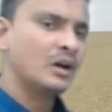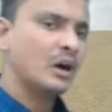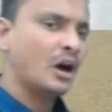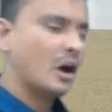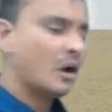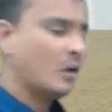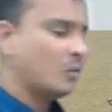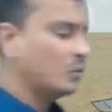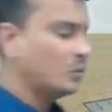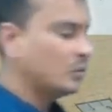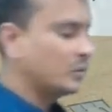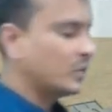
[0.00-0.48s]

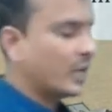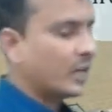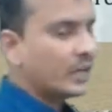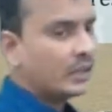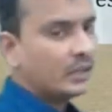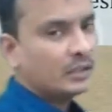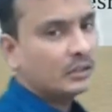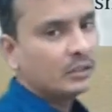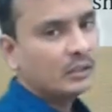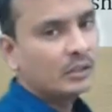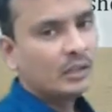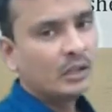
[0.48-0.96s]
how
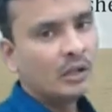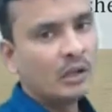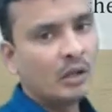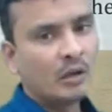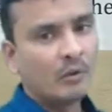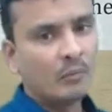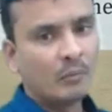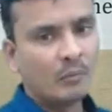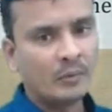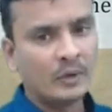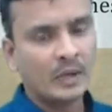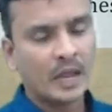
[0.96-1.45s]
that
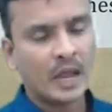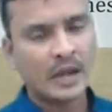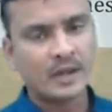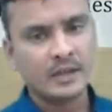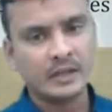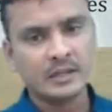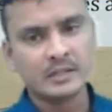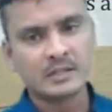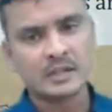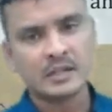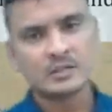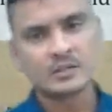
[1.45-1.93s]

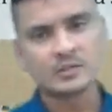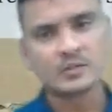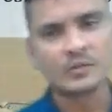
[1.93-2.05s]
land is also